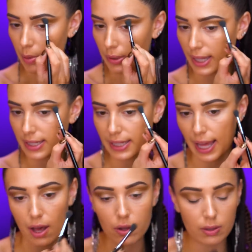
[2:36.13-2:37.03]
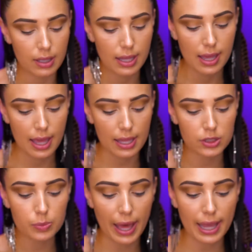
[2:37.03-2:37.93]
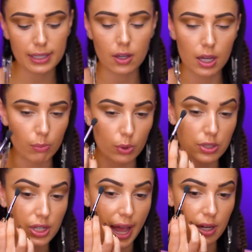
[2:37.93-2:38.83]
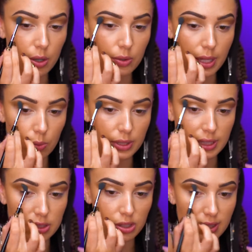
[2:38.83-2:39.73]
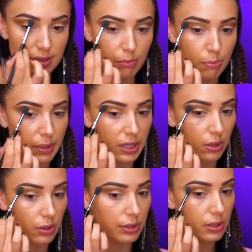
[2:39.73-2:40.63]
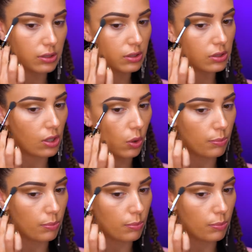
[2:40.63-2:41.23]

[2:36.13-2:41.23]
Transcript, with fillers: blending out, and just packing on more shadow, they really start to build so